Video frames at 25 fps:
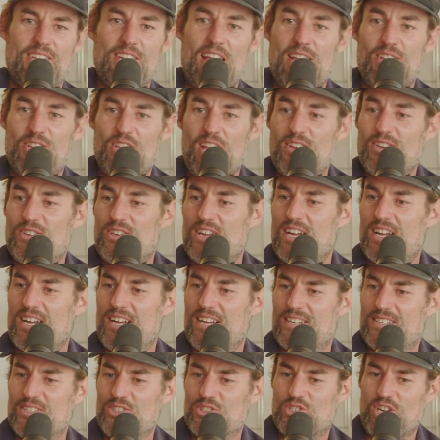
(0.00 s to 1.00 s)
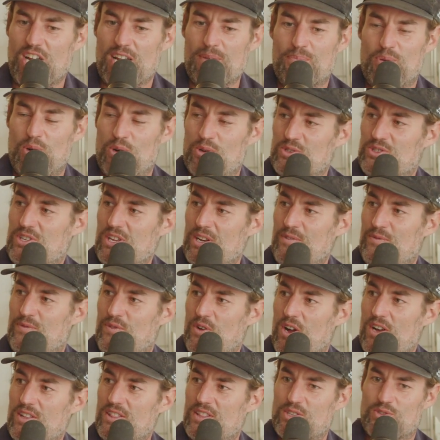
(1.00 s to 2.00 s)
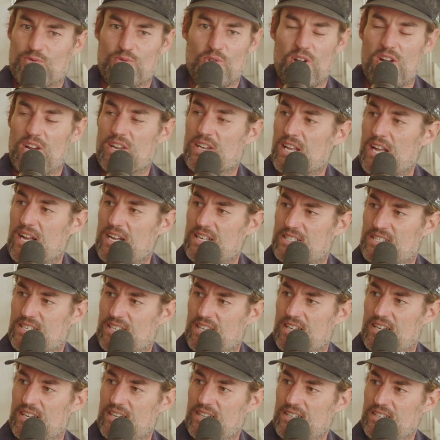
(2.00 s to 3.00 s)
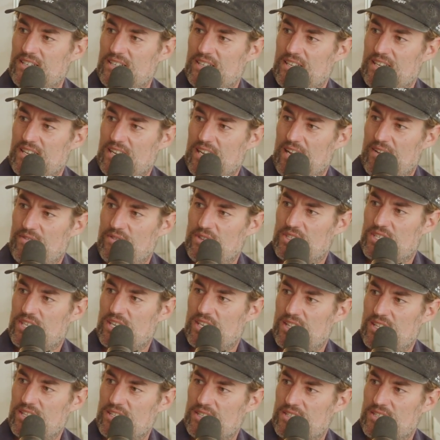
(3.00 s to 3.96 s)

And Jake Paul's going to fight this Ryan Garcia. Have you seen this?